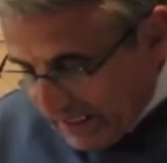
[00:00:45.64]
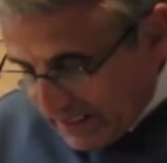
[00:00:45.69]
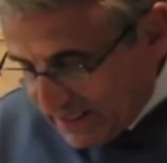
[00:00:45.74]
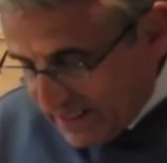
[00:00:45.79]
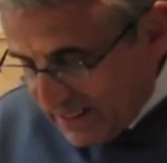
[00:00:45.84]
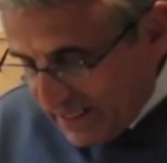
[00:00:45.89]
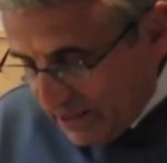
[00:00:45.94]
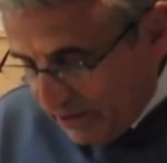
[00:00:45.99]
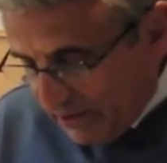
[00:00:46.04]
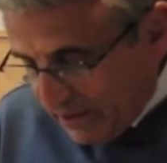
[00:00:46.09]
A
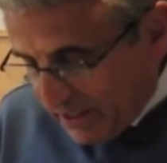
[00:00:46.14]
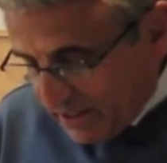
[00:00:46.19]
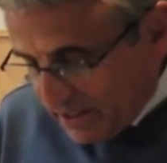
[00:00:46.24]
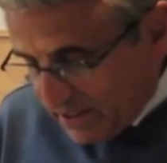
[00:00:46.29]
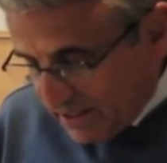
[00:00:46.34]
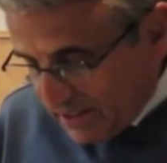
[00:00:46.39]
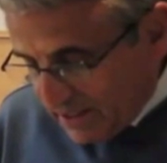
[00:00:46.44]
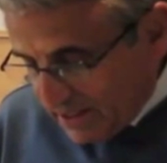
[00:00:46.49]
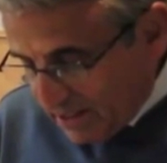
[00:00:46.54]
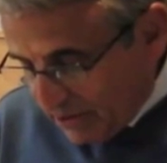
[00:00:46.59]

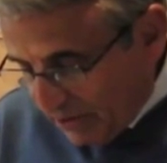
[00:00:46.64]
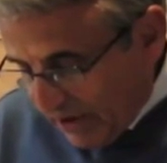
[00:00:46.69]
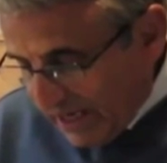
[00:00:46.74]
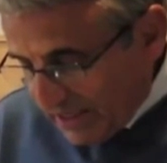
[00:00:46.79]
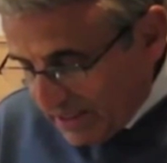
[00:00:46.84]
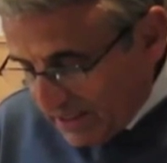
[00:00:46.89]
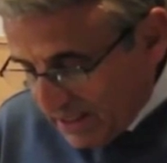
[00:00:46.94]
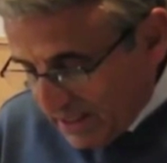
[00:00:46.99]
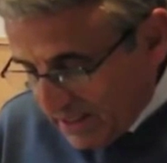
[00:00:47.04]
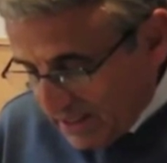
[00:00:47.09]
serious
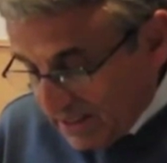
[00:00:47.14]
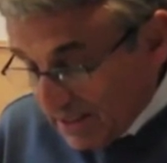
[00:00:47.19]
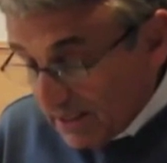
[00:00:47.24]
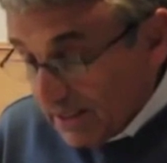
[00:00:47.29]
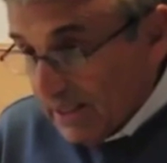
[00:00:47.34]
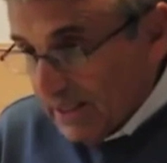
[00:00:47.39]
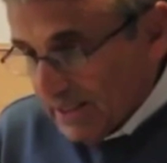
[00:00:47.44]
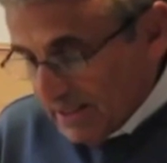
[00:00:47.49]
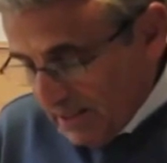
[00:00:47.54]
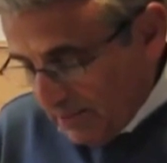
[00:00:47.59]
crisis
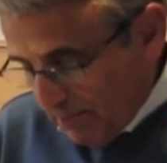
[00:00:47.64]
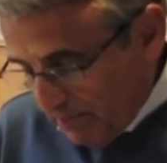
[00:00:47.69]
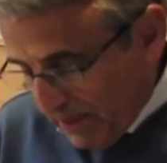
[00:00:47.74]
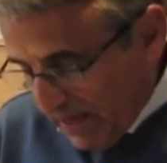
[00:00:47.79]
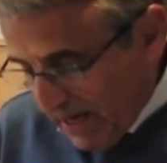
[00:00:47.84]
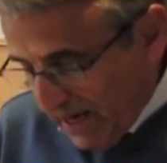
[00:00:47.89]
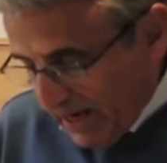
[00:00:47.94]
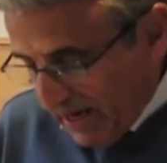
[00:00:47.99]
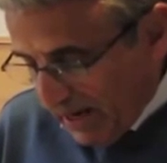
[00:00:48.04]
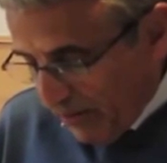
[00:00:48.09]
is in
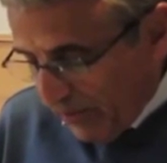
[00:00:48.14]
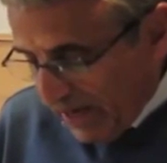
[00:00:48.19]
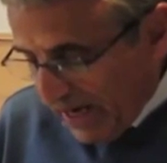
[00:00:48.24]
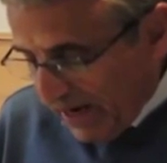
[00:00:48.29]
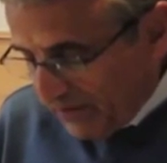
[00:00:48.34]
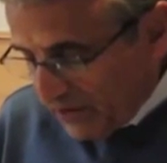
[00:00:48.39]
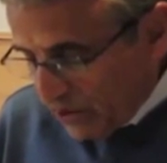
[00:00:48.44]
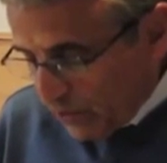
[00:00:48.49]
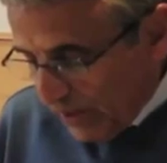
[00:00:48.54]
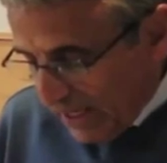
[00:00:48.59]
play, and we
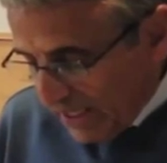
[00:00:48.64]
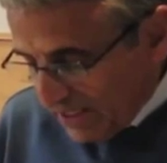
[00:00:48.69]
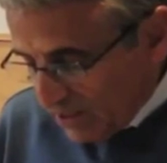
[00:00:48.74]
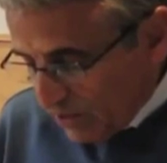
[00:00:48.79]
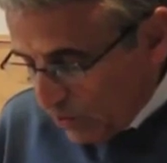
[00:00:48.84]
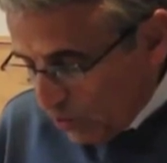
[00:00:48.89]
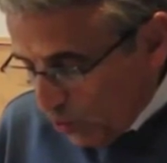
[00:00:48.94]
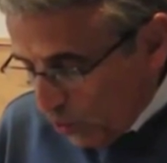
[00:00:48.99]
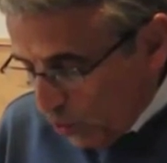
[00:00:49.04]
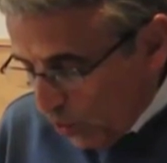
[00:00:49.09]
have to
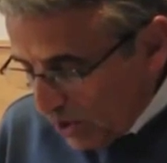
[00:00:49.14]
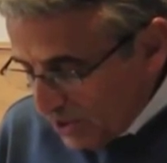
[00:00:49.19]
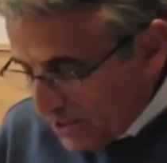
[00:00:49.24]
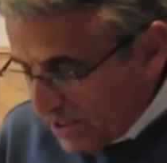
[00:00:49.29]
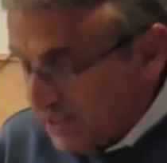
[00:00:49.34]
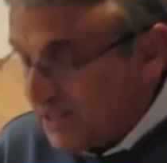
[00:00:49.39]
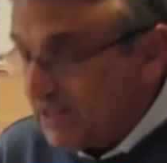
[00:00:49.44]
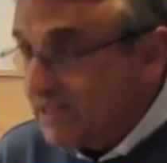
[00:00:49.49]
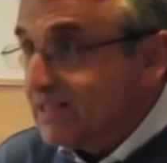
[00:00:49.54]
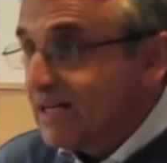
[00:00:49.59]
ask, what
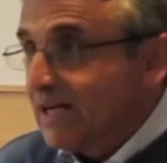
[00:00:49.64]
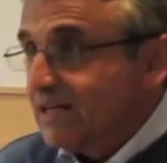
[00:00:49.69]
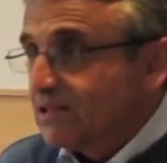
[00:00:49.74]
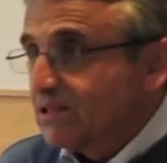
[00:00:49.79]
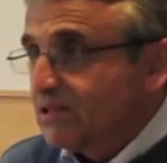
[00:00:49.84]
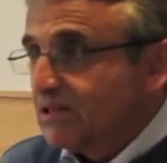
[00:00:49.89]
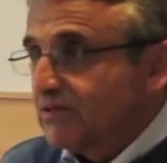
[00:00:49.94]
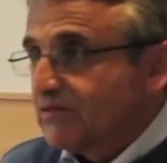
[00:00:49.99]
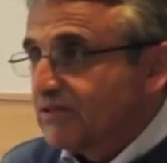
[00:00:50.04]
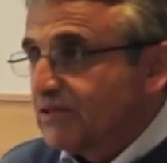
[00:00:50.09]
is the
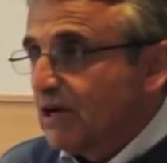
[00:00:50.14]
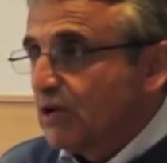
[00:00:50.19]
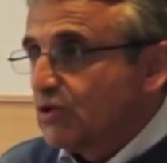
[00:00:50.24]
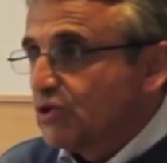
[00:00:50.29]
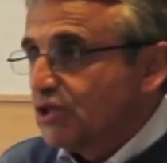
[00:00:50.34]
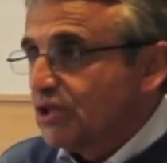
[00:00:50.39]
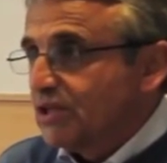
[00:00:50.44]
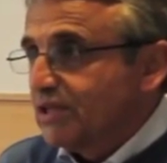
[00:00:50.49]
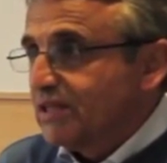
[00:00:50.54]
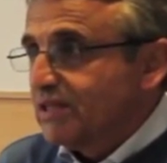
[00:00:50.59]
task of
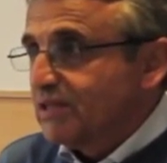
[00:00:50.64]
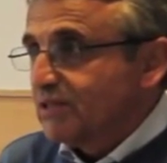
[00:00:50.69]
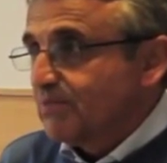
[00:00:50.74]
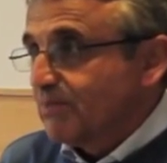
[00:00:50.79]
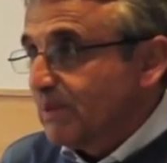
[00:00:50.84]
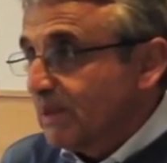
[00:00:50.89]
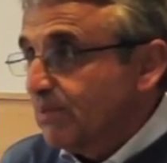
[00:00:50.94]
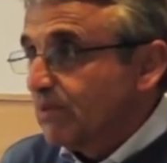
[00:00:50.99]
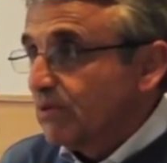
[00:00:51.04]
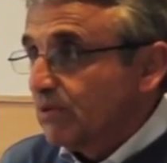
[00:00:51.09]
socialists,
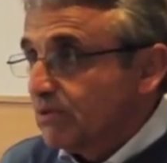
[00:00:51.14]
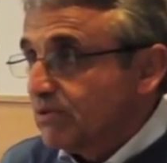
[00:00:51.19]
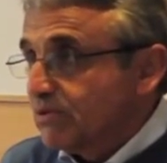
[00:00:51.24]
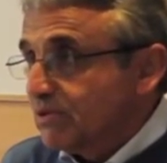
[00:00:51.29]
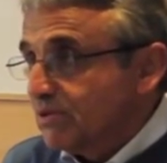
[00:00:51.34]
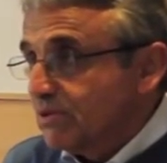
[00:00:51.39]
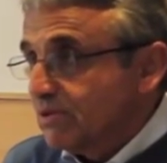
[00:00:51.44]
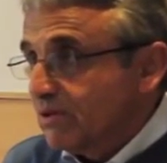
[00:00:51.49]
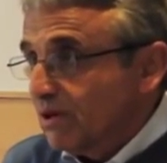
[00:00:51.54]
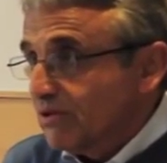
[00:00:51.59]
people who
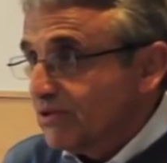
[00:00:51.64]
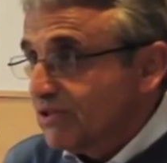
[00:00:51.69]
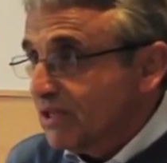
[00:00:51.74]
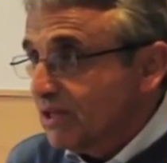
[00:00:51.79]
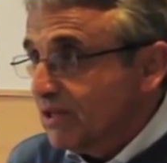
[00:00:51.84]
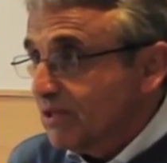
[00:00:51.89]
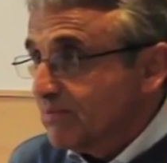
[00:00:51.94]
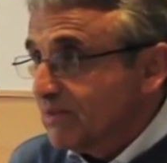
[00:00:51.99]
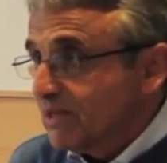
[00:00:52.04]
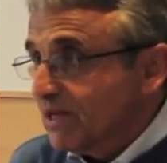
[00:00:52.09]

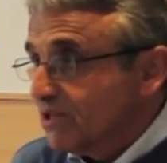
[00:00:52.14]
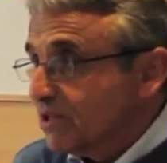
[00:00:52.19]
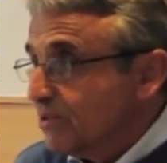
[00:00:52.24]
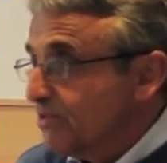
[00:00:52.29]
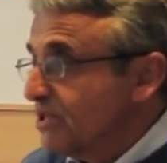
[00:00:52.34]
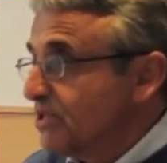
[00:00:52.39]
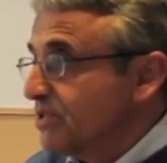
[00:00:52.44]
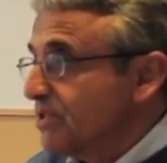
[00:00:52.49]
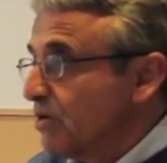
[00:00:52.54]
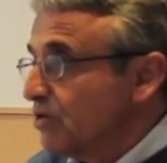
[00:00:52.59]
consider themselves
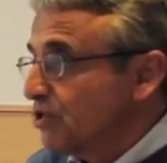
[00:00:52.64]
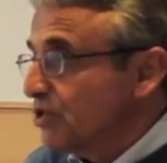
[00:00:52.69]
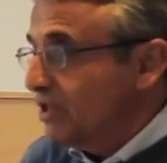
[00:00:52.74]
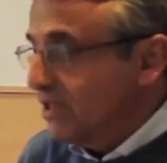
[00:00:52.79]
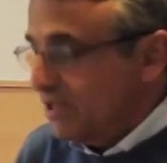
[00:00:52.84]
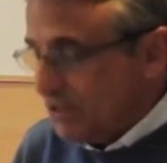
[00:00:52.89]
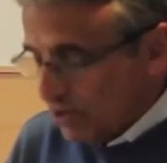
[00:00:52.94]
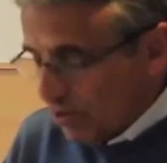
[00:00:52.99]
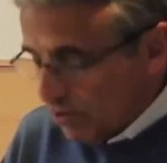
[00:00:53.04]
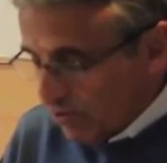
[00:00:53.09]
to be
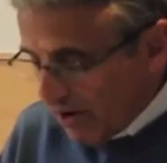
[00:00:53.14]
socialists or